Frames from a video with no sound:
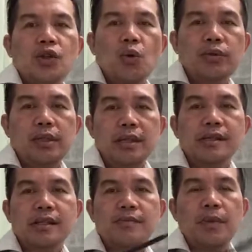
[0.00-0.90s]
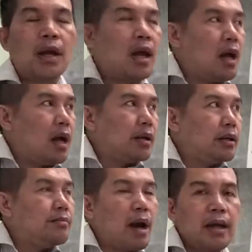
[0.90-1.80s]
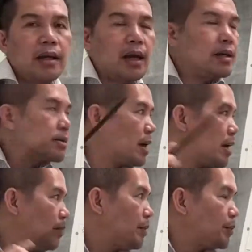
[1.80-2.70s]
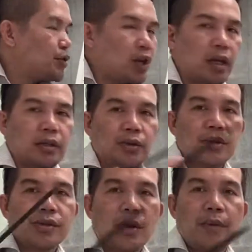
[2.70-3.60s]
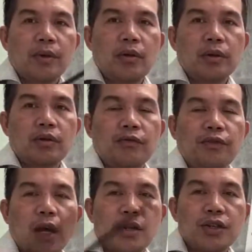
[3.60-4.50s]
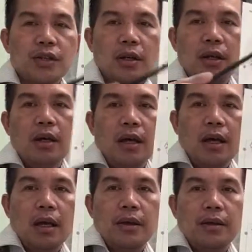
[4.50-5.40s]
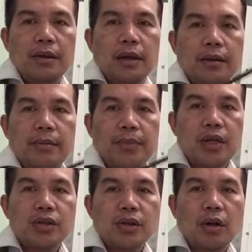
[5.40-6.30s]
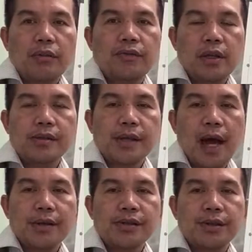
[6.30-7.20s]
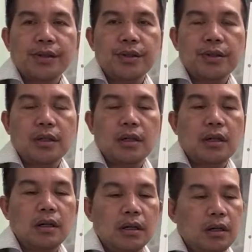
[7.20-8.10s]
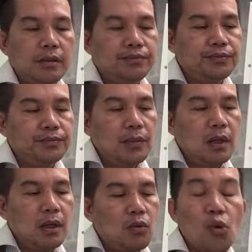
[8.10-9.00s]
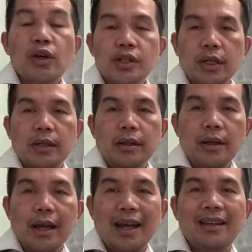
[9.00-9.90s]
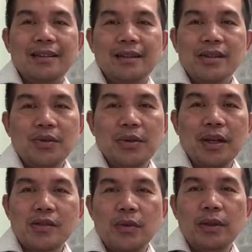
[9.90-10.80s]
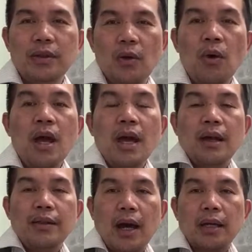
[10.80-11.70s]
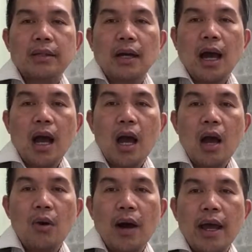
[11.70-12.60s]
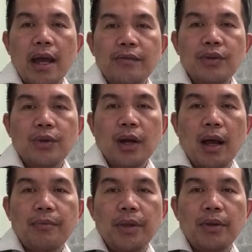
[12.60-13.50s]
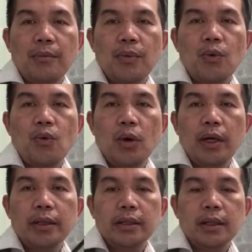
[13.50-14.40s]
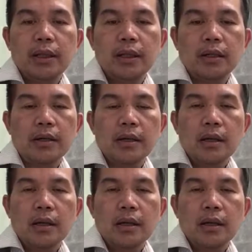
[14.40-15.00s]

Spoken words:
show this. In my case, I have the projector, so I'm going to flash the picture of this answered worksheet, and the students will know that, oh, I have to copy number one here.